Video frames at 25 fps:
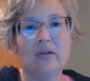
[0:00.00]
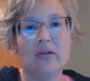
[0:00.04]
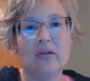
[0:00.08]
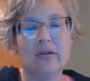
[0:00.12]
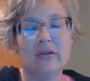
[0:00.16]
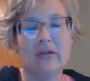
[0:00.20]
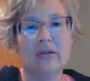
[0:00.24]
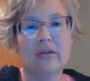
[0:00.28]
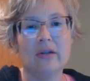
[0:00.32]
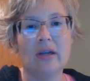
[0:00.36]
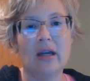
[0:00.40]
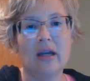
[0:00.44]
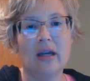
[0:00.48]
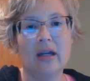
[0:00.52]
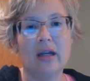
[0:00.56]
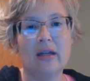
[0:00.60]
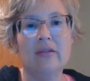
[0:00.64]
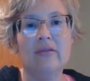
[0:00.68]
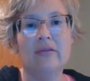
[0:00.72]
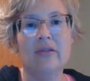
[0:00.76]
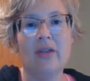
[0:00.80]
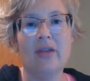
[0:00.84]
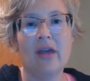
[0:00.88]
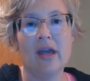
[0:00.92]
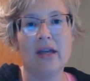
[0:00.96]
So it's
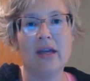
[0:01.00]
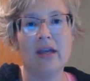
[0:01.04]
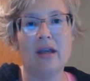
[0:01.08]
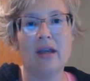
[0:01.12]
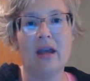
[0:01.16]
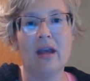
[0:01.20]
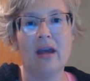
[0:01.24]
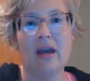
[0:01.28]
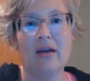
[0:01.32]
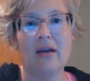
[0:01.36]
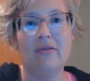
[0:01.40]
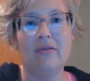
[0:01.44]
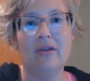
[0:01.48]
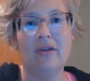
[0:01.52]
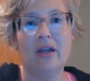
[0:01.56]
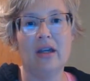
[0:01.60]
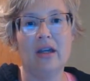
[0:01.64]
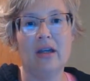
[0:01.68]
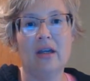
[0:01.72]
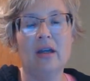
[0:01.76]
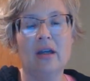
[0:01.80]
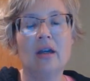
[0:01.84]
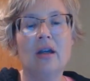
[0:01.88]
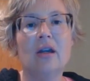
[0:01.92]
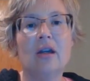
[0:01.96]
kind of like
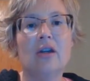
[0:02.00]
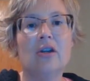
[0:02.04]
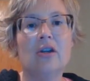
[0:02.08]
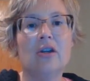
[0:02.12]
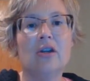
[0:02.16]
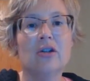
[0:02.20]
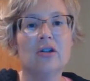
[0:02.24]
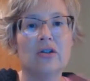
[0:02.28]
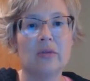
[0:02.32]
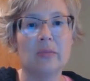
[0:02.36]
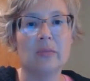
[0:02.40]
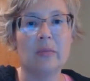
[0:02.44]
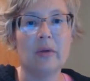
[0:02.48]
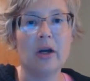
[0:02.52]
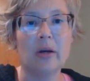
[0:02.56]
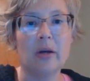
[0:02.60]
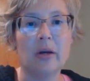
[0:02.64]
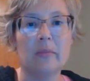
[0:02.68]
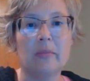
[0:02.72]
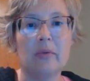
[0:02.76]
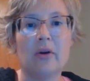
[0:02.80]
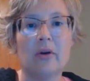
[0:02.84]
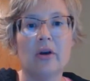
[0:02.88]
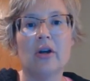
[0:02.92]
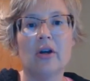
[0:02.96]
having your
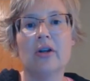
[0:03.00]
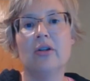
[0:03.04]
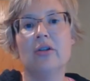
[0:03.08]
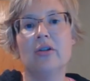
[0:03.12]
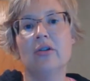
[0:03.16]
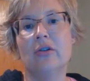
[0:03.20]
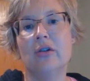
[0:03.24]
smart board.